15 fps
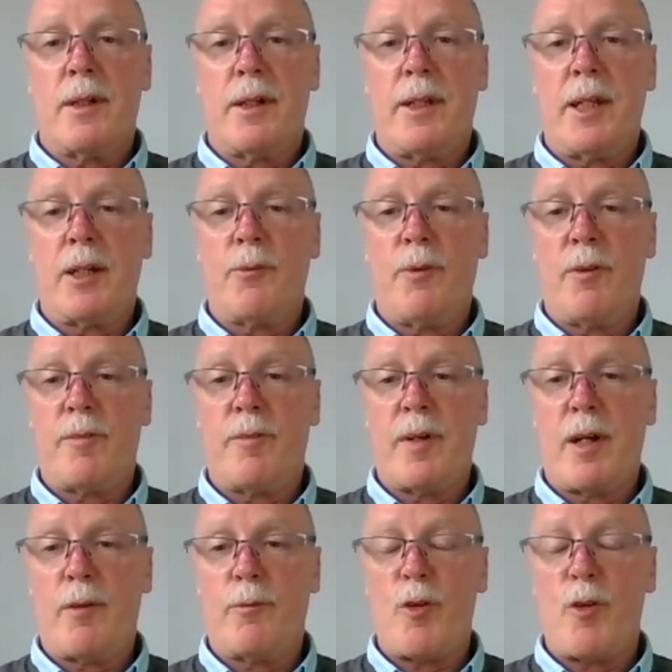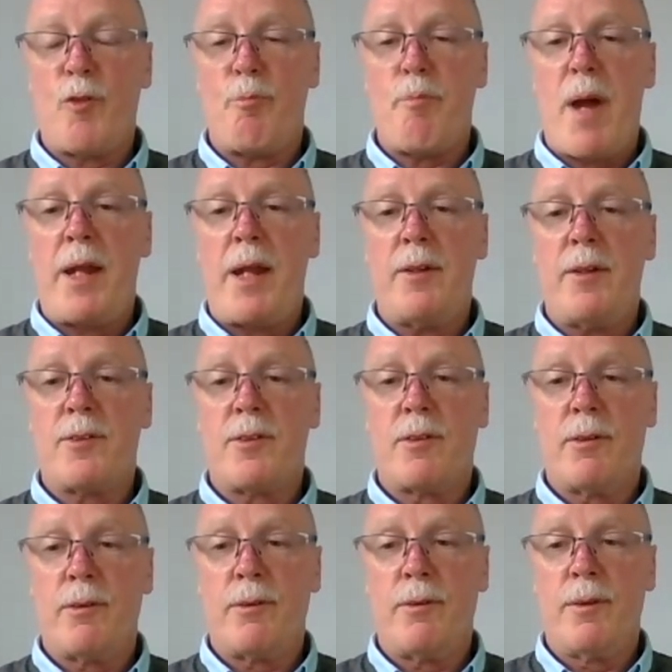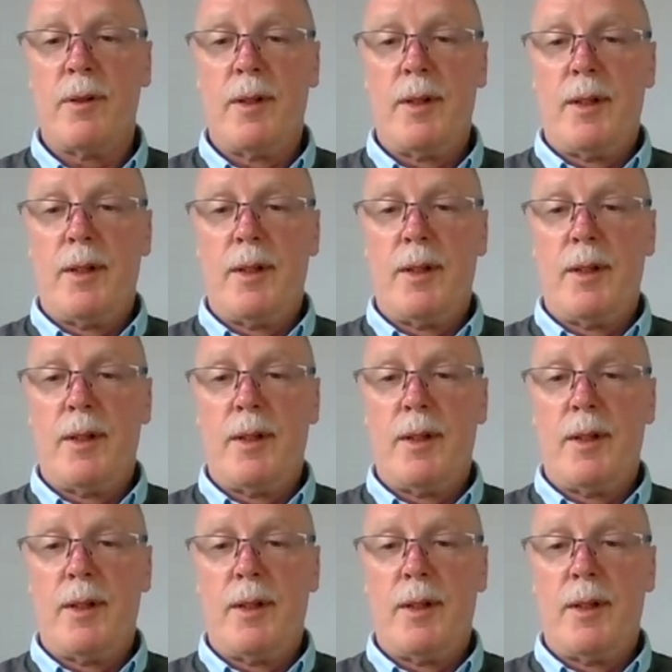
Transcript: I think we've managed to